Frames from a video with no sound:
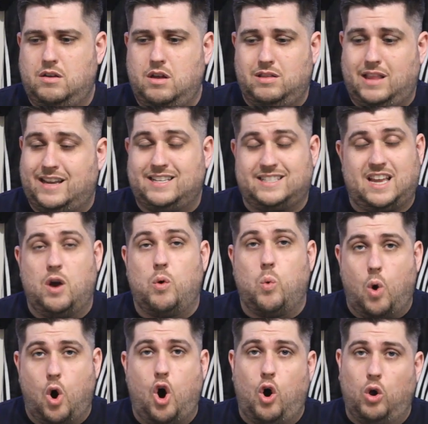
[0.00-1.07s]
like I say, a
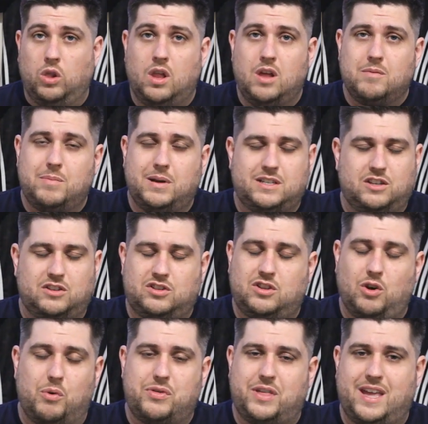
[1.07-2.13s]
wall, because I just
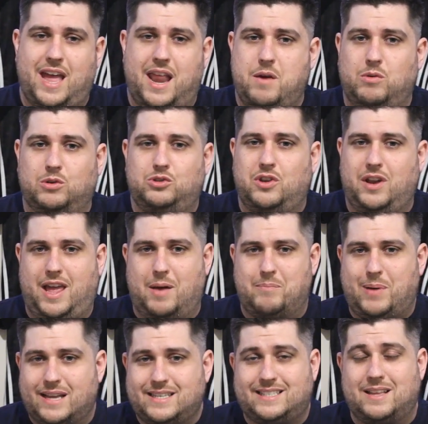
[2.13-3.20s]
don't think anyone's going to
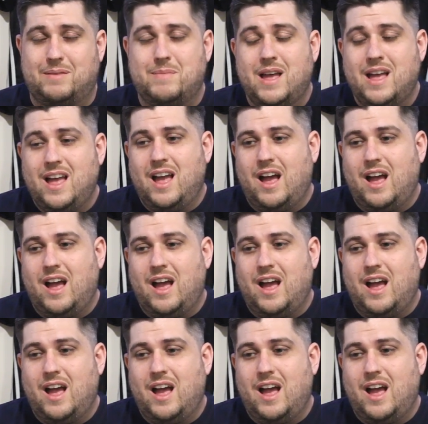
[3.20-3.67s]
get past him.